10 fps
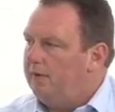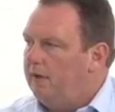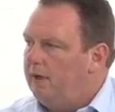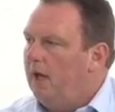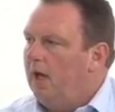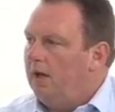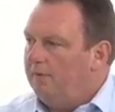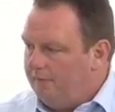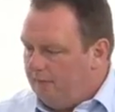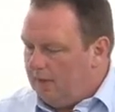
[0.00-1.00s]
very,
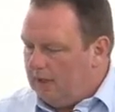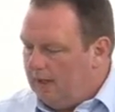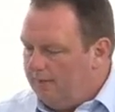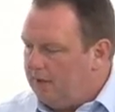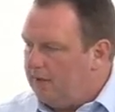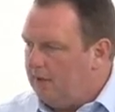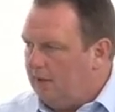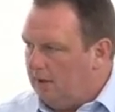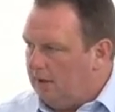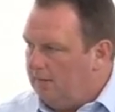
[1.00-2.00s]
very clever
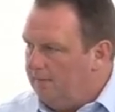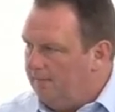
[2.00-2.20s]
design.